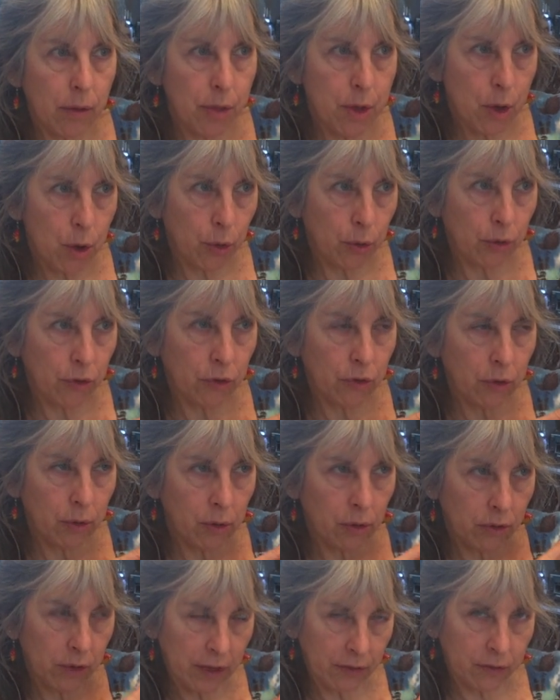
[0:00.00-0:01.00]
those
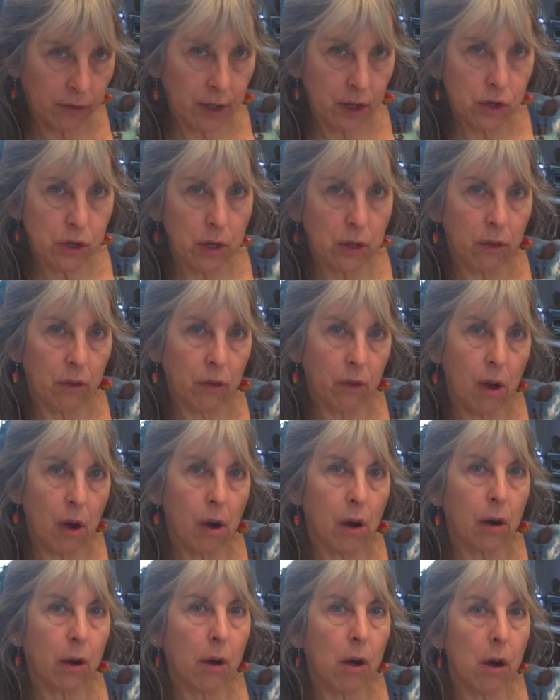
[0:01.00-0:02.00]
tessellations
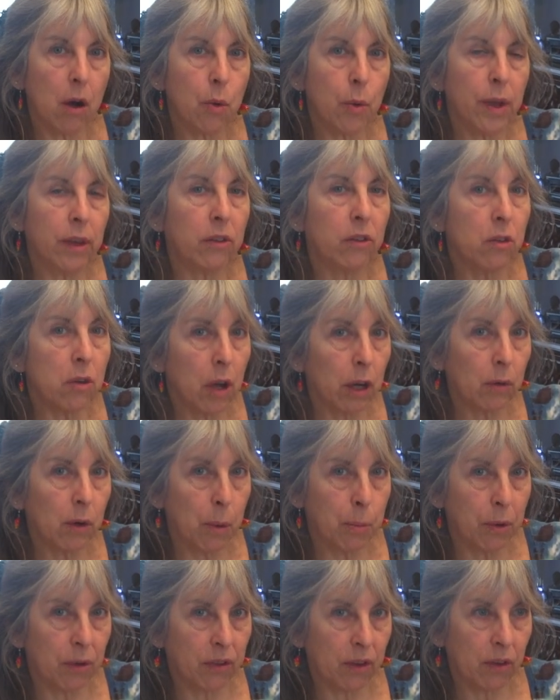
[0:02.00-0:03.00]
are always
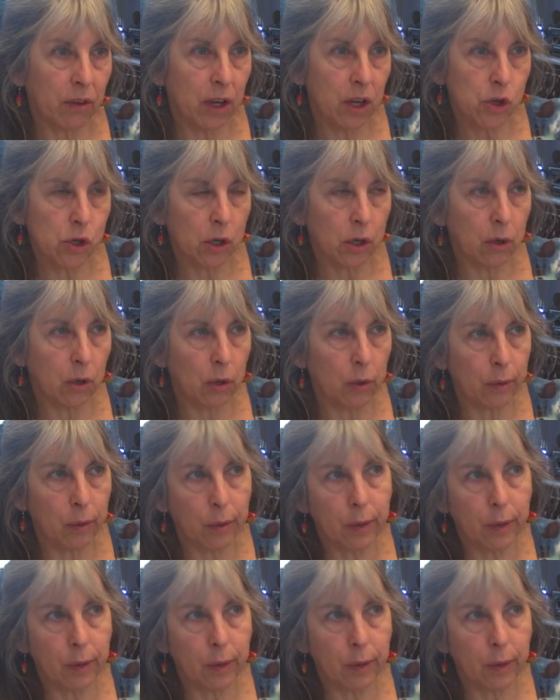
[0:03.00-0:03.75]
non-representational